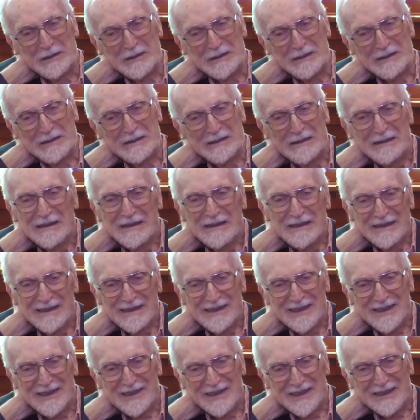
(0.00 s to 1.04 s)
uh,
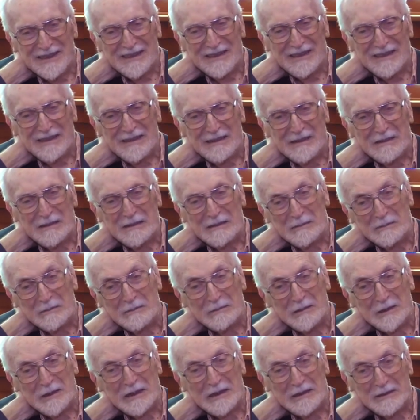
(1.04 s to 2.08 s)
uh,
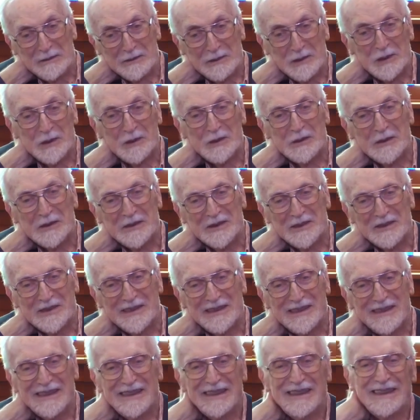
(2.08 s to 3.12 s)
what I've heard is
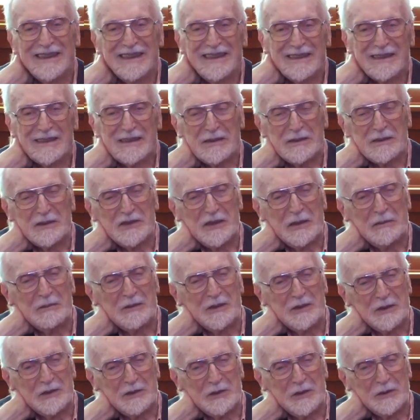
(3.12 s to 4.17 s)
uh,
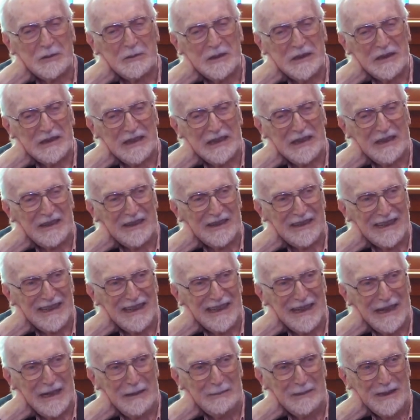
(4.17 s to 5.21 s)
somebody called me Killer
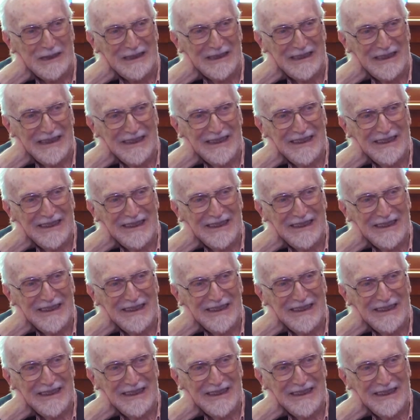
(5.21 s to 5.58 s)
Calabi.